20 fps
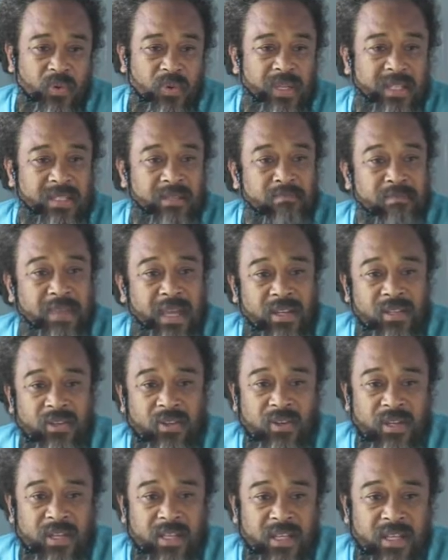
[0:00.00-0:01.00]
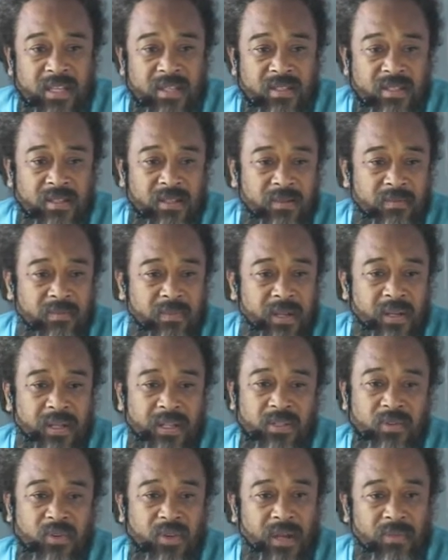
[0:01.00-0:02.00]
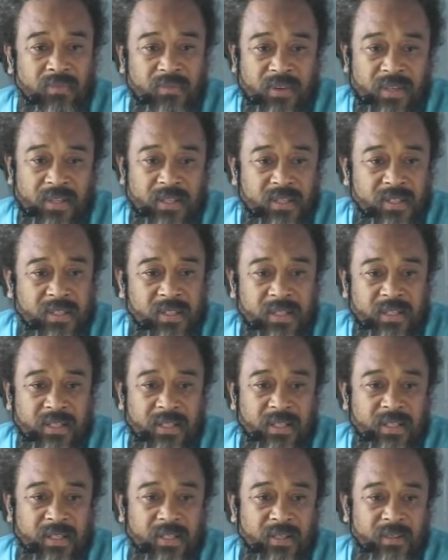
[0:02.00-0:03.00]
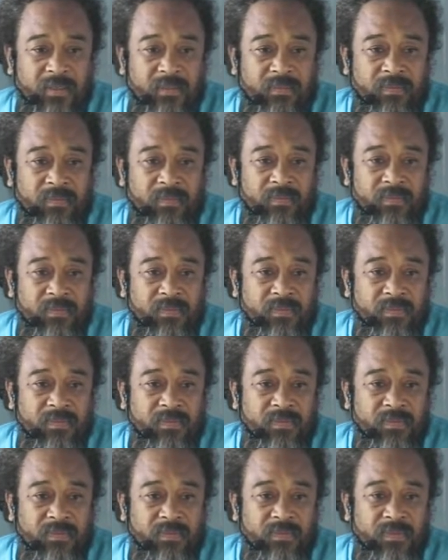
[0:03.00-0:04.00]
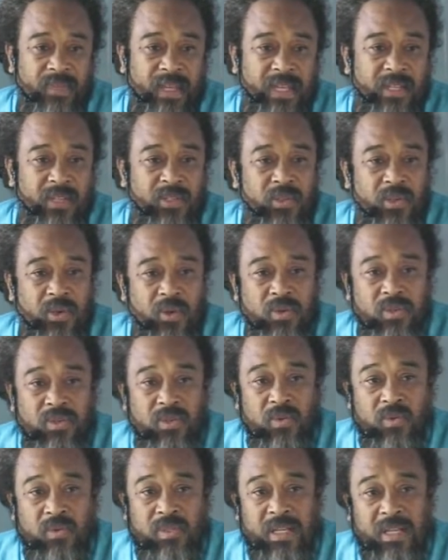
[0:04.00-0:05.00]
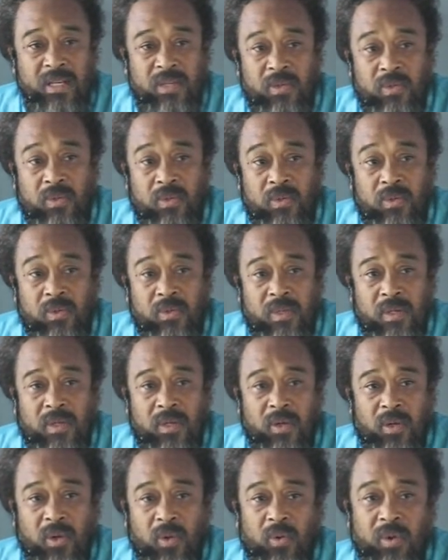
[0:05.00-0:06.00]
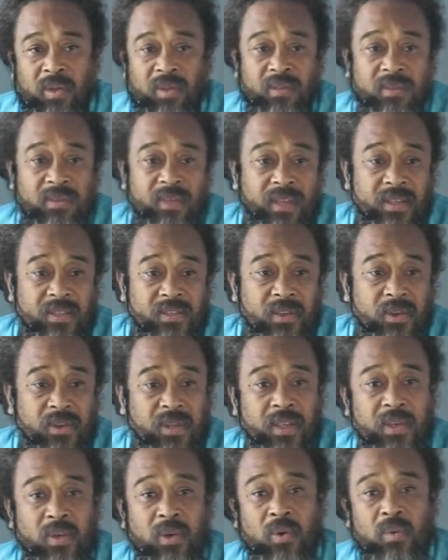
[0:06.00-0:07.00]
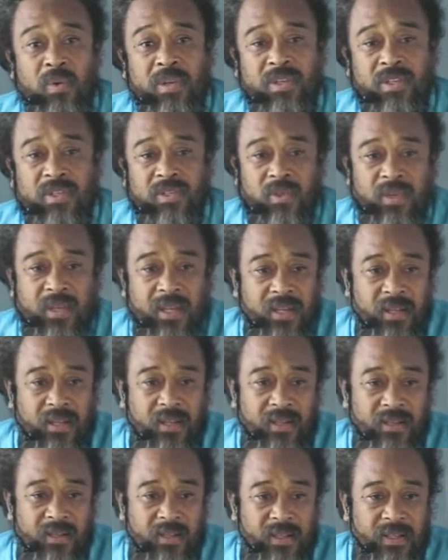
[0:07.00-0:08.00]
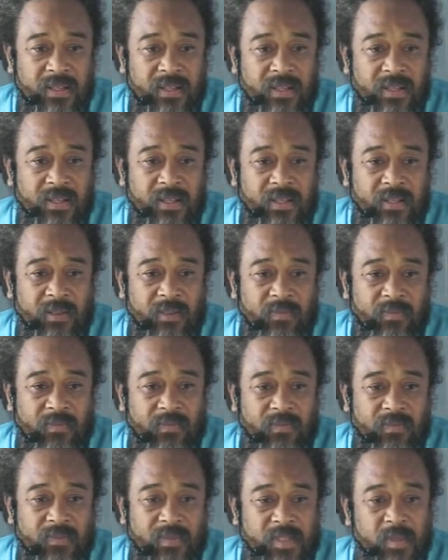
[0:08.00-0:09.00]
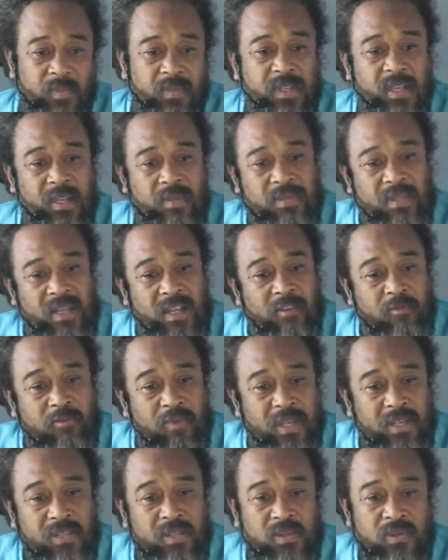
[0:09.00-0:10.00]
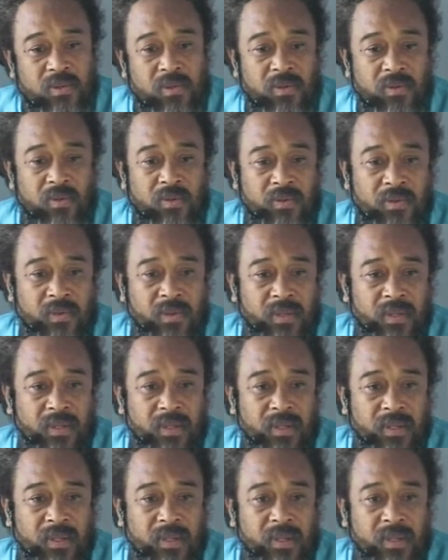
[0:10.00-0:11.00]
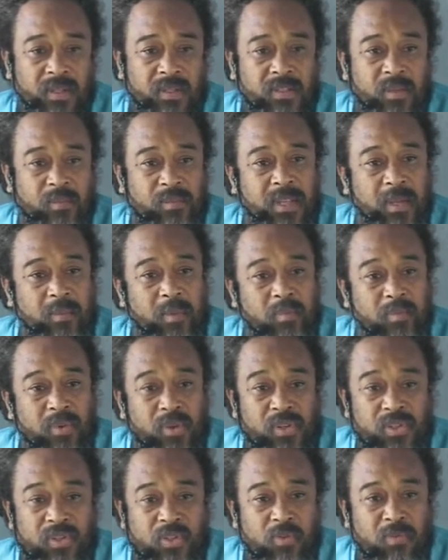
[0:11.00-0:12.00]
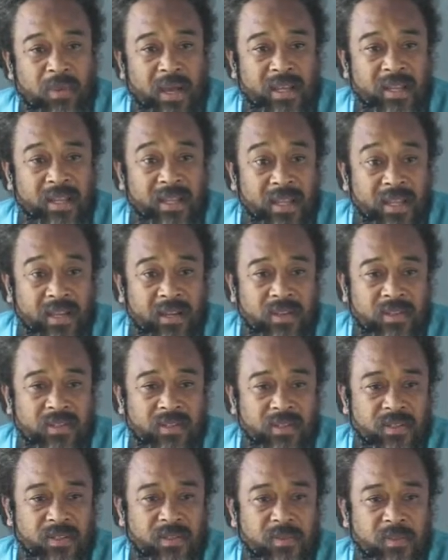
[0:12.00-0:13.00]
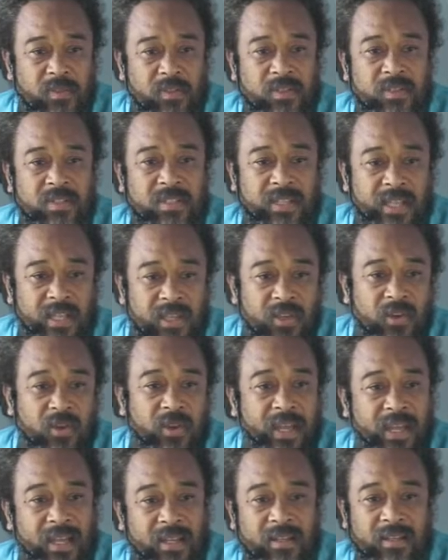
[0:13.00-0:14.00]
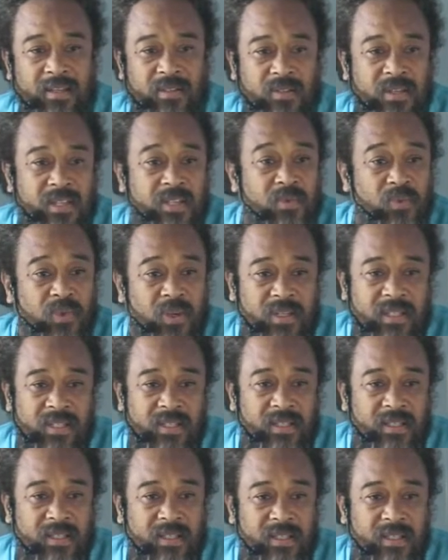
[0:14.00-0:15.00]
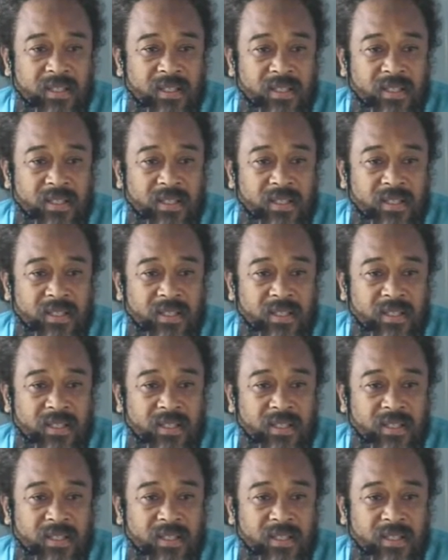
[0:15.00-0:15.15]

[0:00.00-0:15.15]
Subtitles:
who doesn't bend your knees merely to comfort, and to those who tell you only the things your ego wishes to hear. Sometimes life brings you, sometimes it pulls you by the ears to sink your head into this water